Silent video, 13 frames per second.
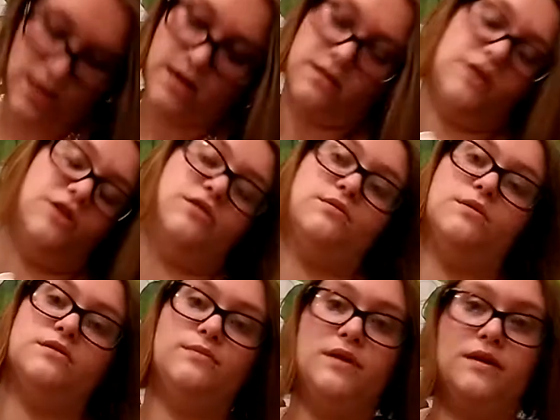and then you're
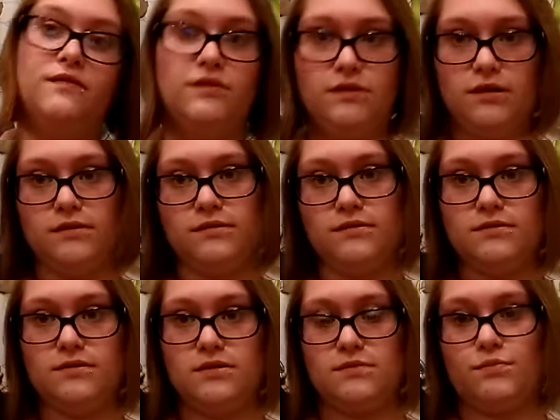supposed to be able to
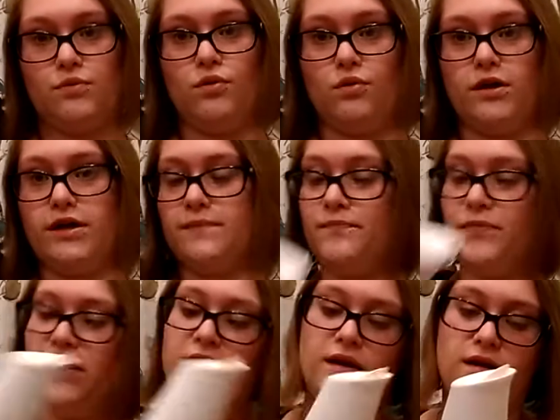just pour it.
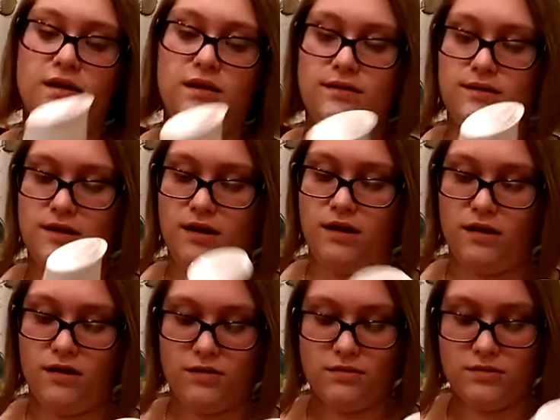
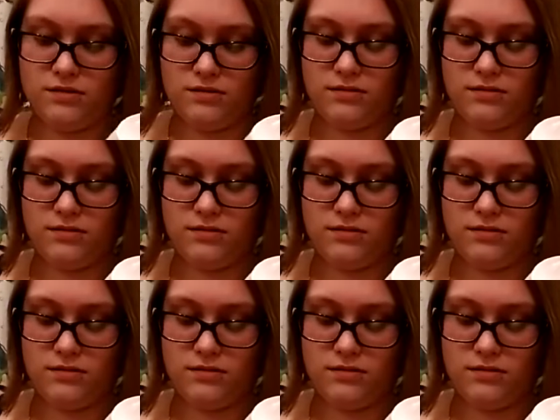Now,